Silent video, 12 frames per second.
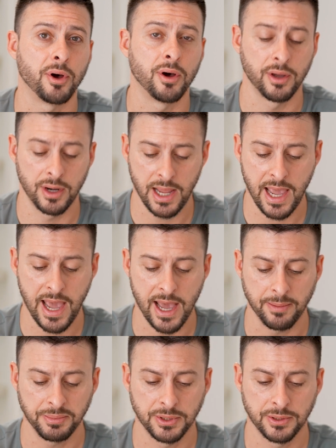on
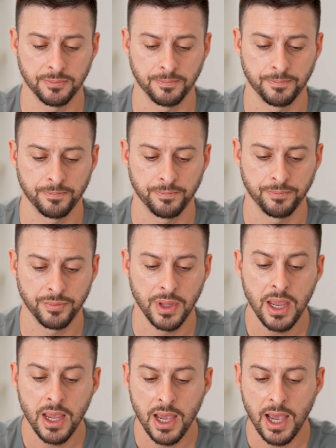apps.
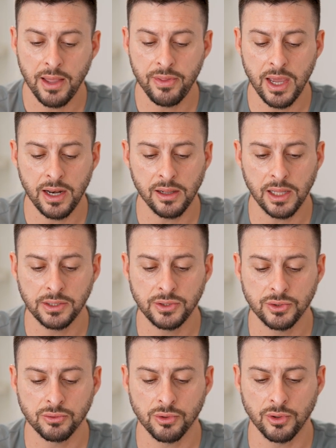And then let's
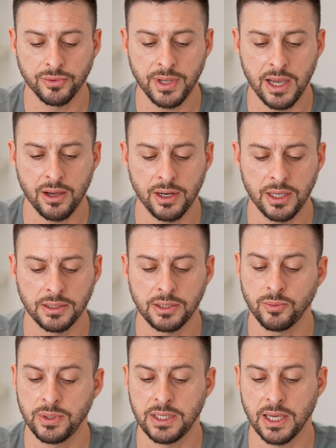scroll down
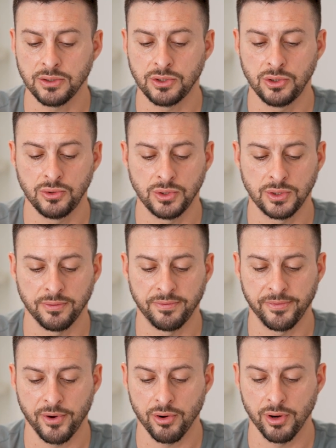until we get to
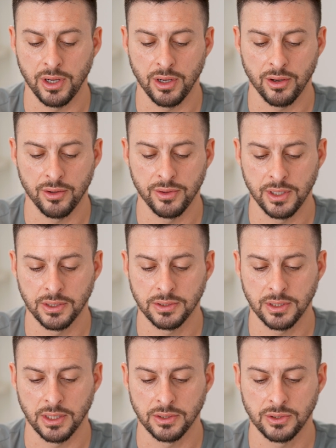Safari on this
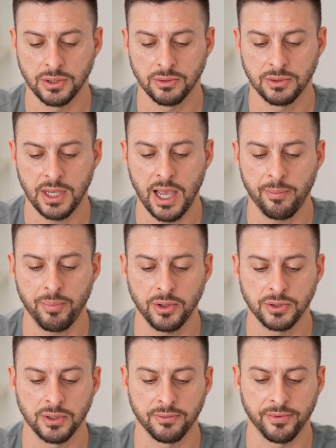list. So tap
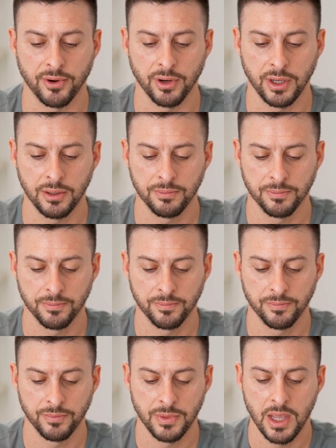on Safari
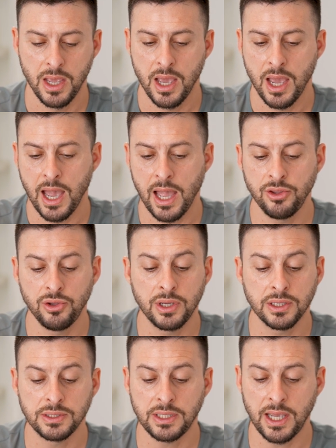and you
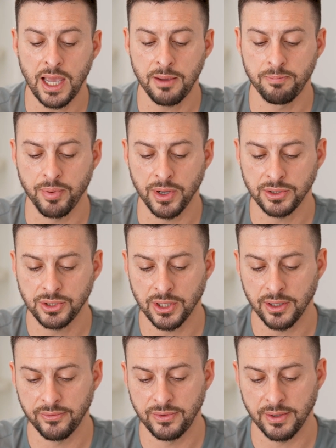can see a bunch
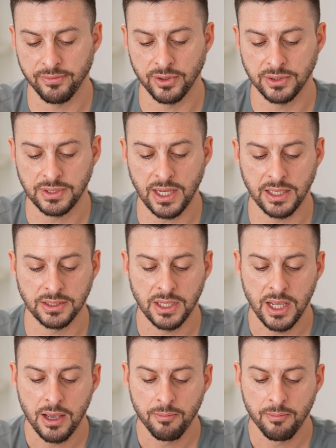of different settings.